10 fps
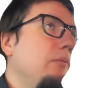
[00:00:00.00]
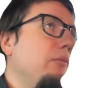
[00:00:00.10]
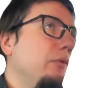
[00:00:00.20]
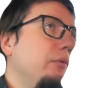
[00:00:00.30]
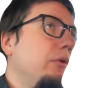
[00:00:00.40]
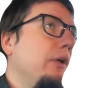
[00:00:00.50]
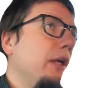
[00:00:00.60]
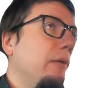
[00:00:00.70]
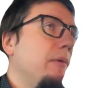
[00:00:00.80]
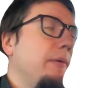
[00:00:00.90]

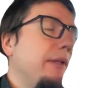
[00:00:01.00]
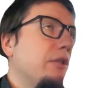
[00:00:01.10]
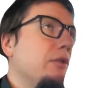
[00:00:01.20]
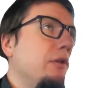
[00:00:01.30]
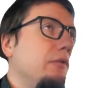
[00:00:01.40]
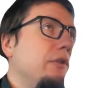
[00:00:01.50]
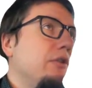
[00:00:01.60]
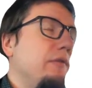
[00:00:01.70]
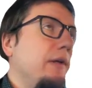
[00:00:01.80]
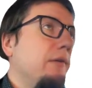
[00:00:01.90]
working implementation of the G
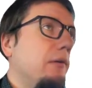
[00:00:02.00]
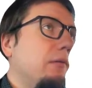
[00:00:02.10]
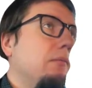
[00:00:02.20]
vector.